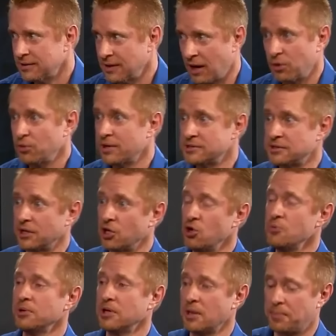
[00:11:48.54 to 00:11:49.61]
Not only is it
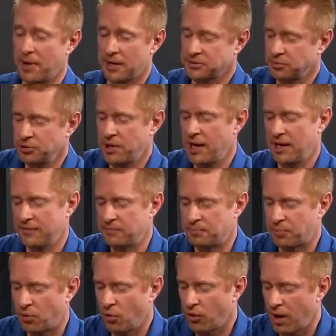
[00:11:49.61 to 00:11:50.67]
humanly impossible, you can't even
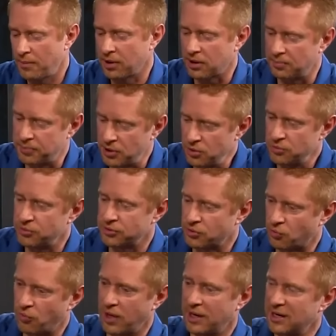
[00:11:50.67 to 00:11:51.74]
program a computer to
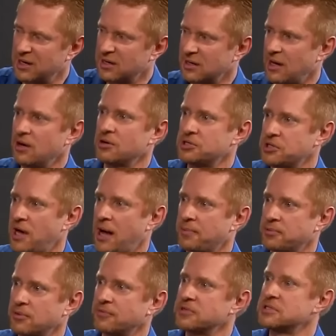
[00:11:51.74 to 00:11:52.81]
write an entire
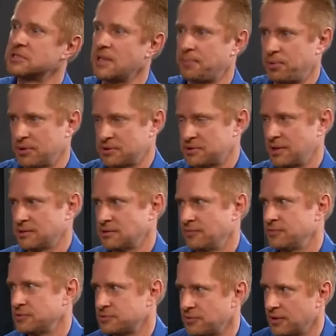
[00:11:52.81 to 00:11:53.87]
chapter of separate sets of
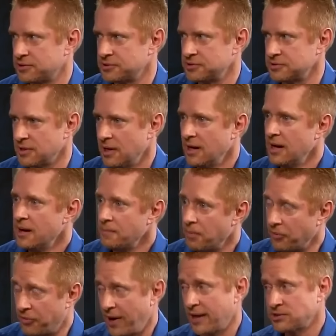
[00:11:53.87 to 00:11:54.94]
instructions.
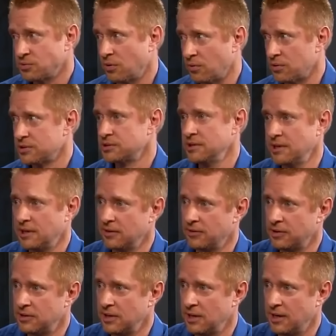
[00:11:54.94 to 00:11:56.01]
But that's what we're seeing in the
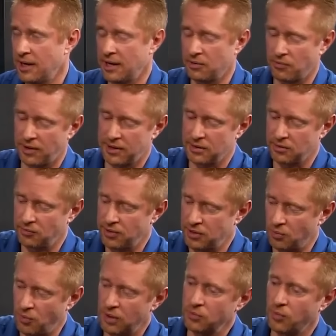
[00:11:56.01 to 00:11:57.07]
DNA. You read it
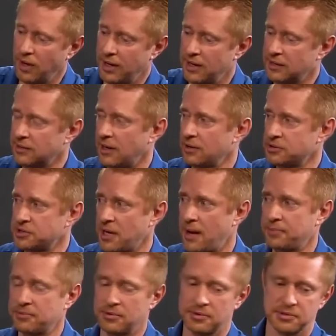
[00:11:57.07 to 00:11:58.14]
one way, an entire
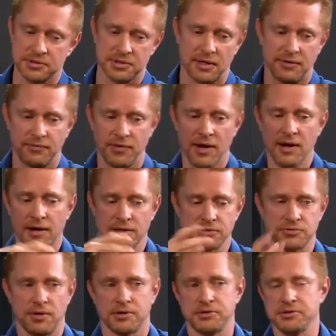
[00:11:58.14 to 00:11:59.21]
chapter, a set of
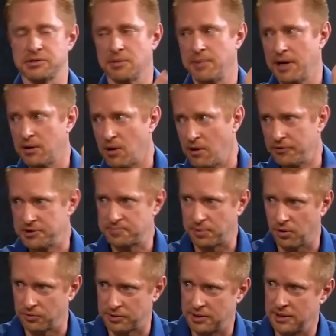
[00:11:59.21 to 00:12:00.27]
instructions to make all these
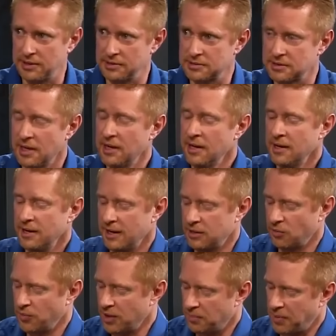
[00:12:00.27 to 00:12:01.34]
proteins, and you
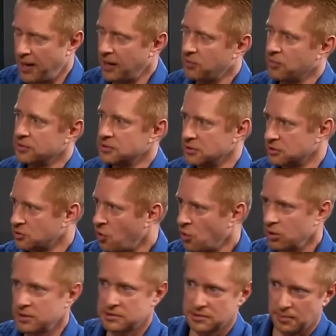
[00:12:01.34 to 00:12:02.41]
read it backwards, a
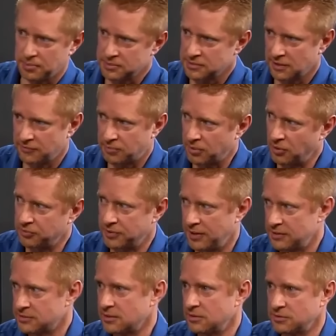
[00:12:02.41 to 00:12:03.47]
totally separate set of
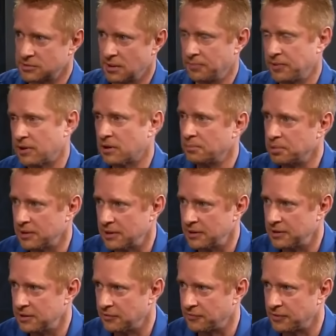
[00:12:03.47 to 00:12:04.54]
proteins to do something completely
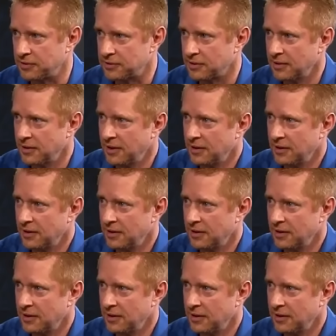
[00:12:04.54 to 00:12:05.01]
different.